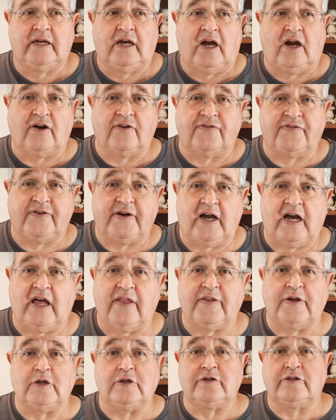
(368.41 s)
our
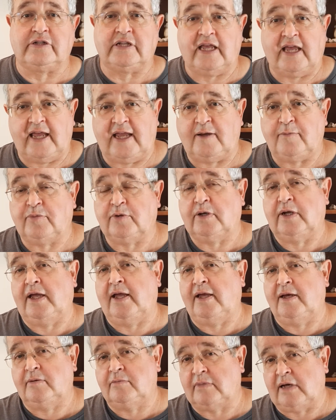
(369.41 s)
fathers,
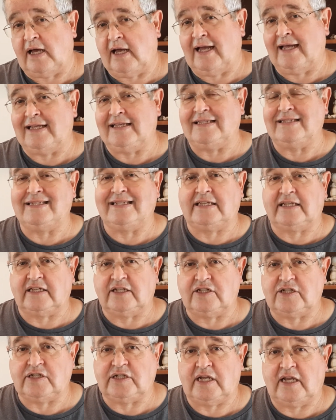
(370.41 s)
Abraham, Isaac,
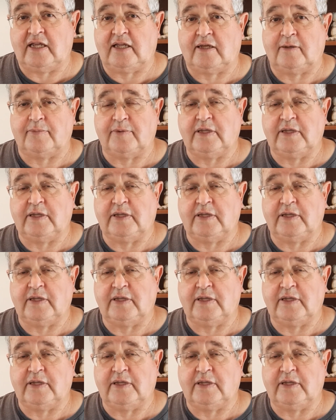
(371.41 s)
and Jacob.